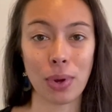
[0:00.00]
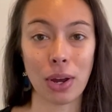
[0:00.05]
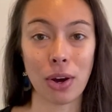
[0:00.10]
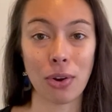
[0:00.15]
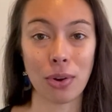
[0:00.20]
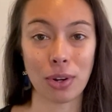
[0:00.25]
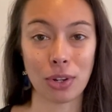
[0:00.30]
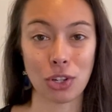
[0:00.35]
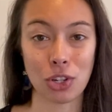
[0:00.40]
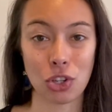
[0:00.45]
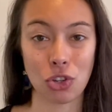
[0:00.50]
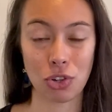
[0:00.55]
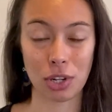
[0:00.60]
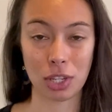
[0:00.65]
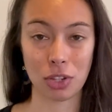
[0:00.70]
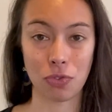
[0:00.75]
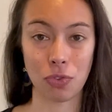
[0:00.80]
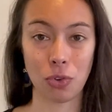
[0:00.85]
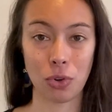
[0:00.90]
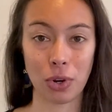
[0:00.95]
hold on to
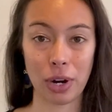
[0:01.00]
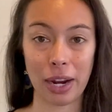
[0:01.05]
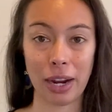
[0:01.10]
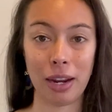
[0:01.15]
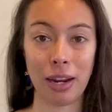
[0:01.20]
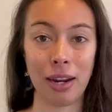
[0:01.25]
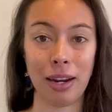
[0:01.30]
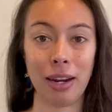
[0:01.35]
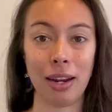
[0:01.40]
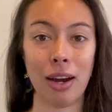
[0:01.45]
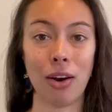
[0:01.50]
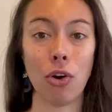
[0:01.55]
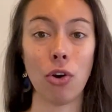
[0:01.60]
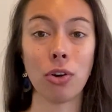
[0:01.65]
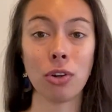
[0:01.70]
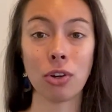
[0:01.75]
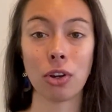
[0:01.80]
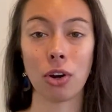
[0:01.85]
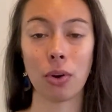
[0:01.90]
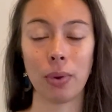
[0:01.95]
stress for an
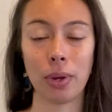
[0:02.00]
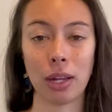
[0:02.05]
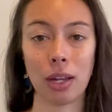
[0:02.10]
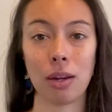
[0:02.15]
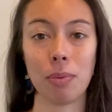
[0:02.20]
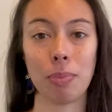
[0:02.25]
ongoing